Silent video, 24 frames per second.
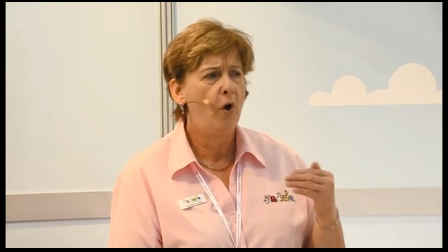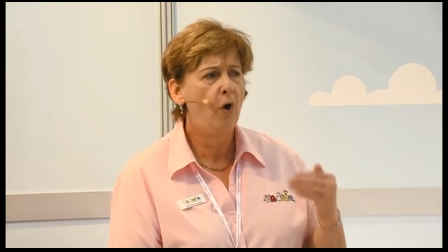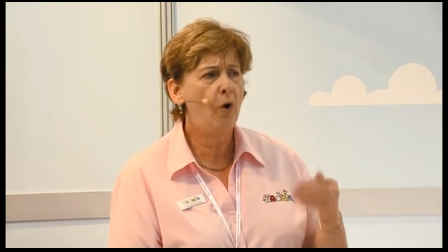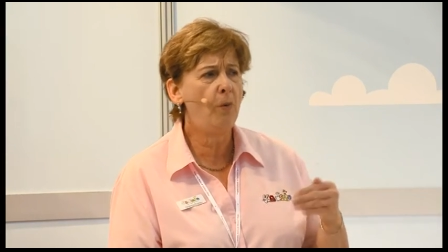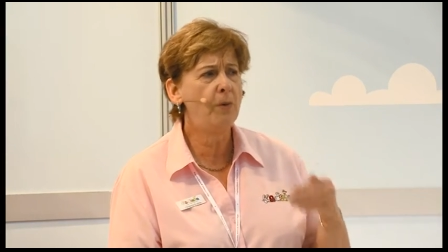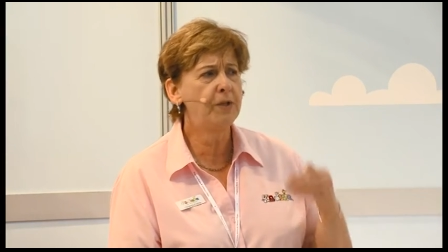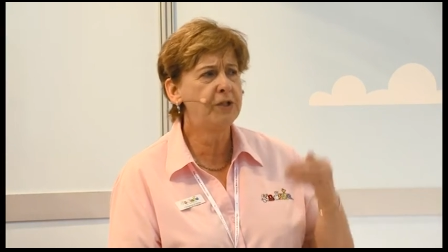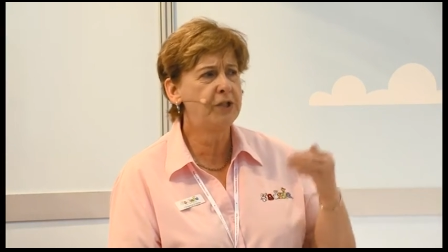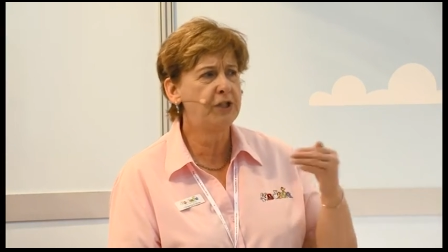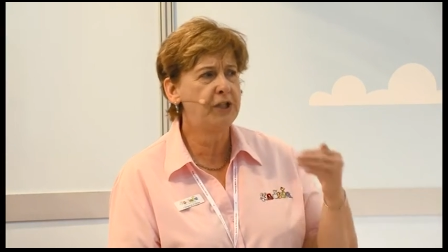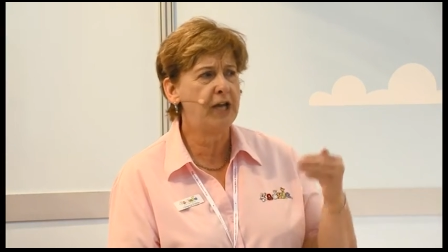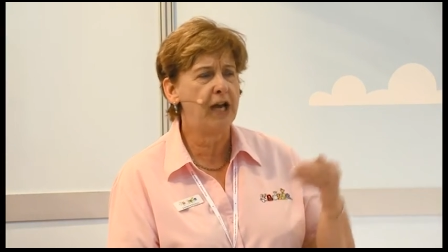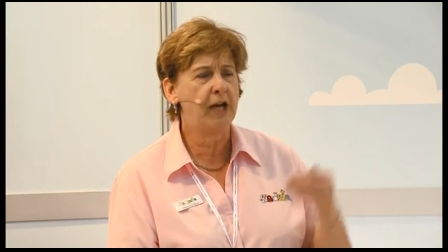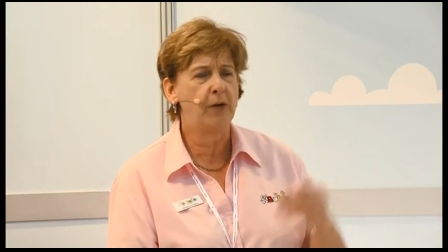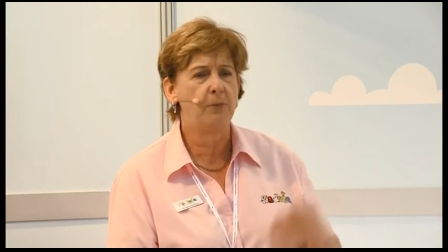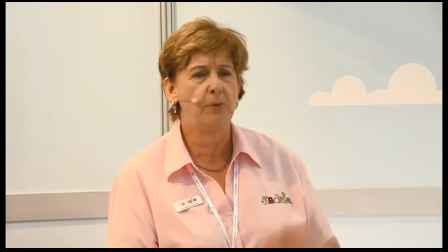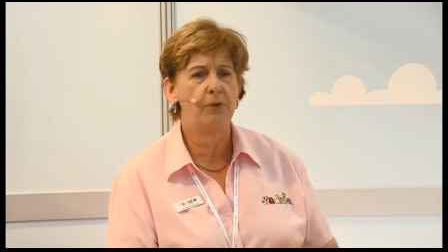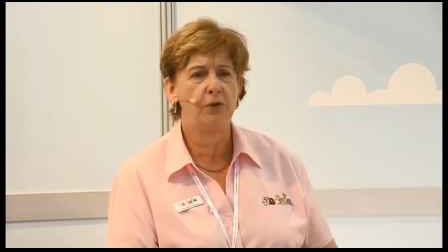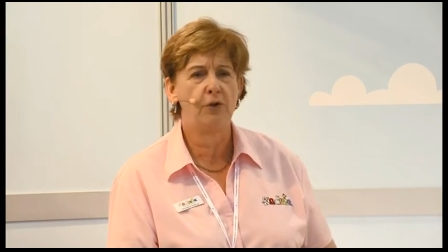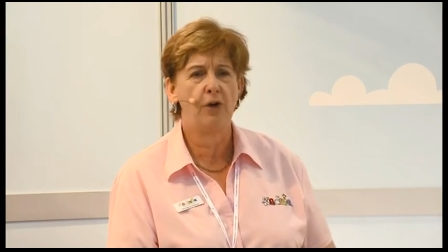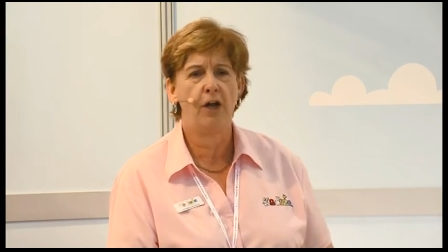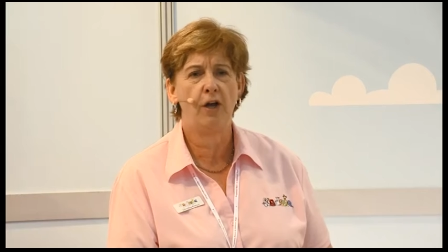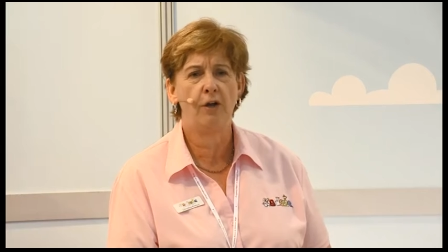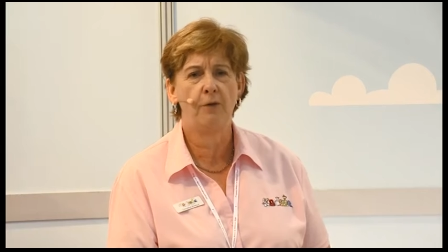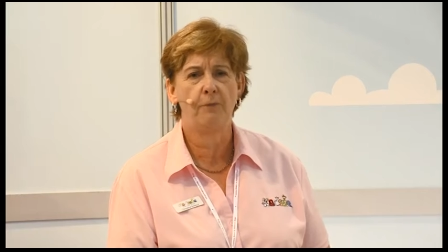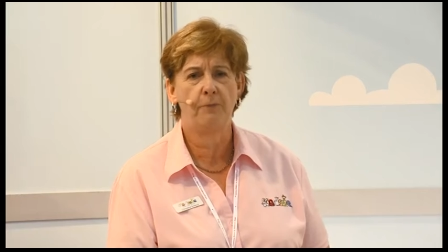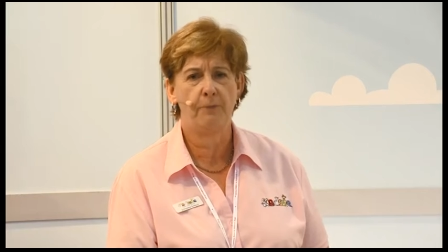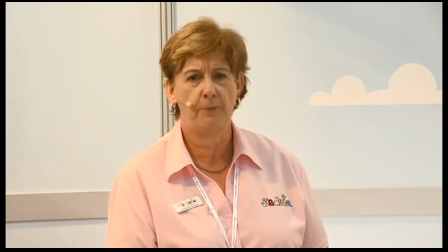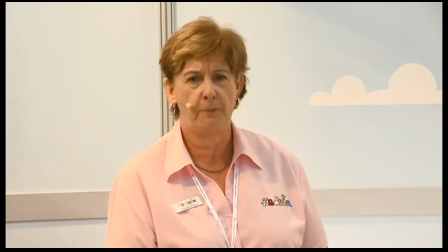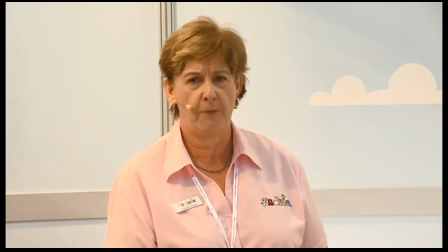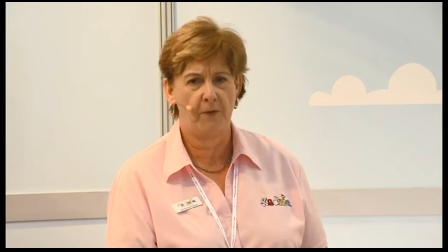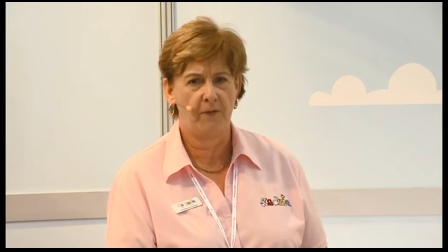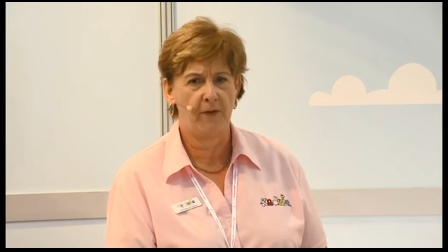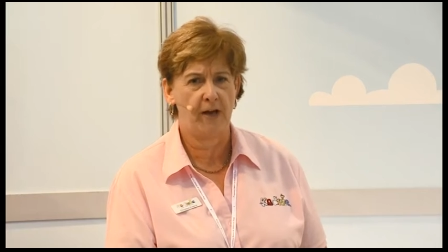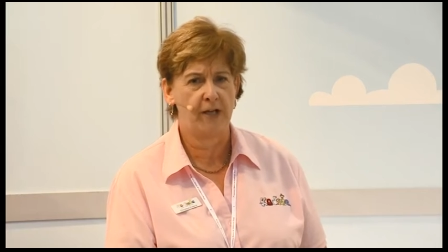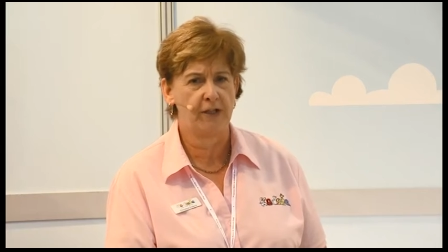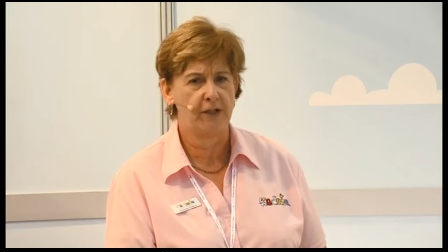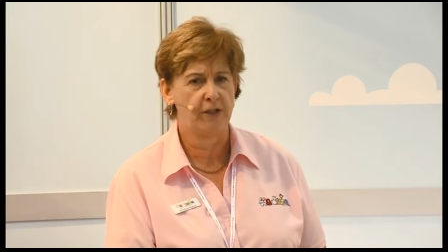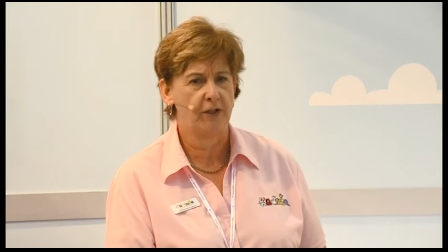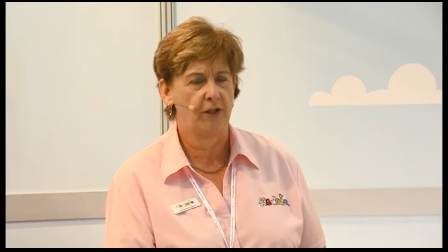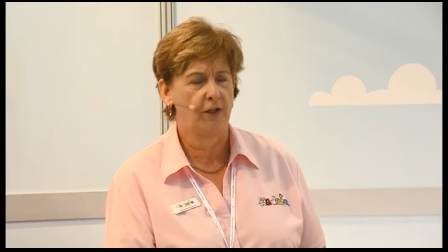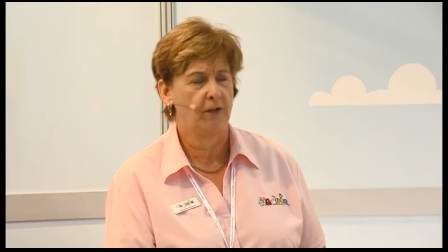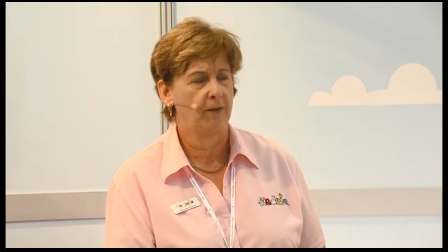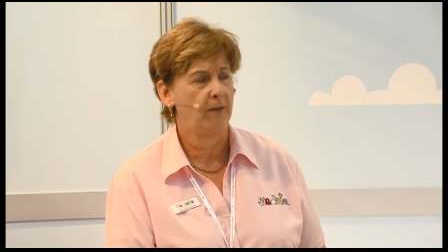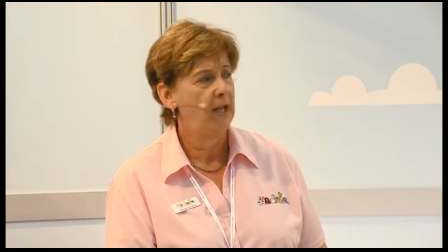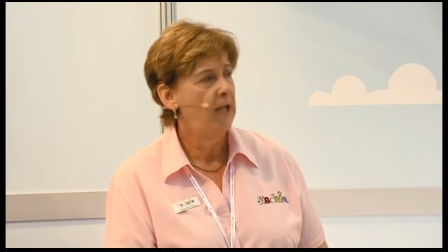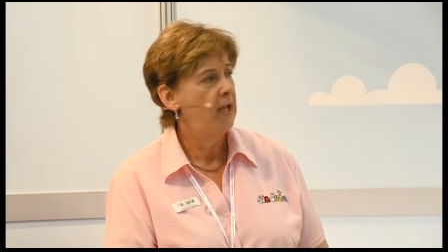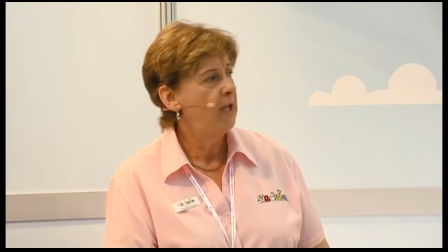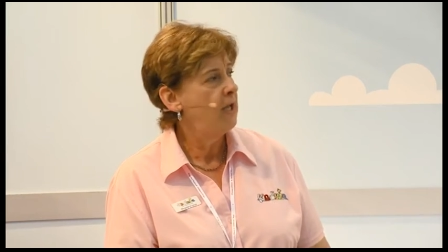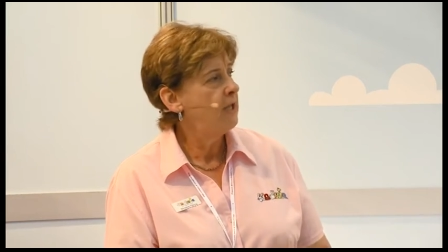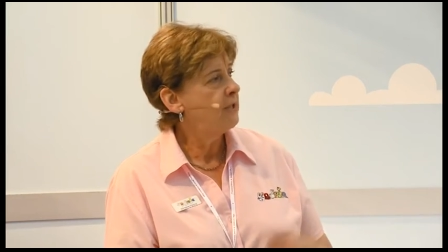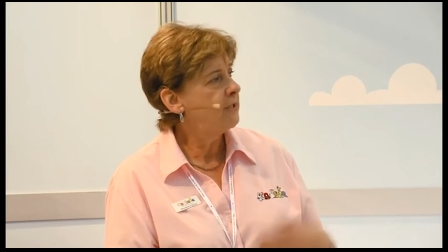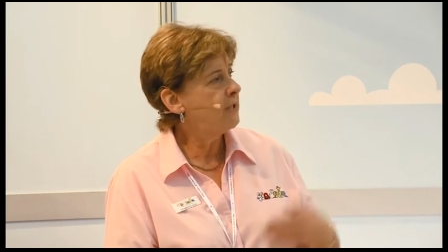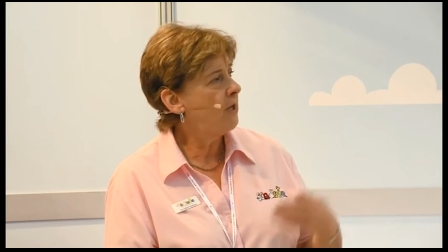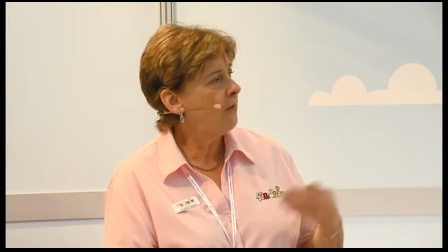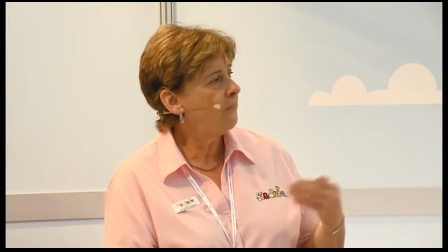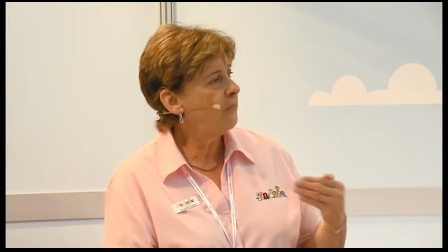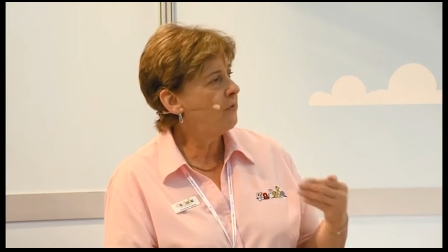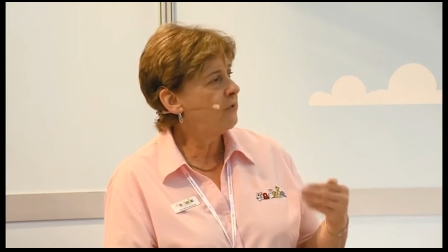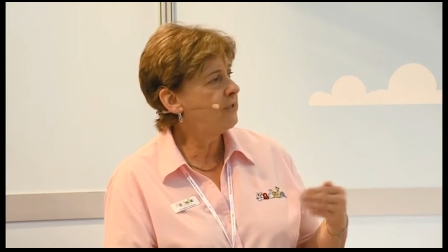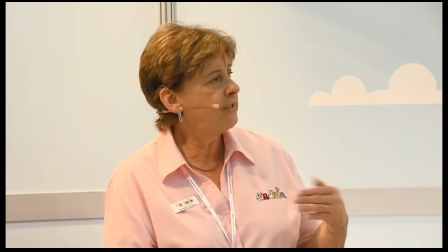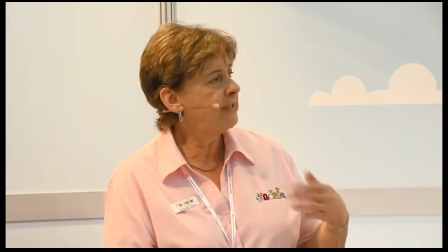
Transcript: always check with your health professional. So if you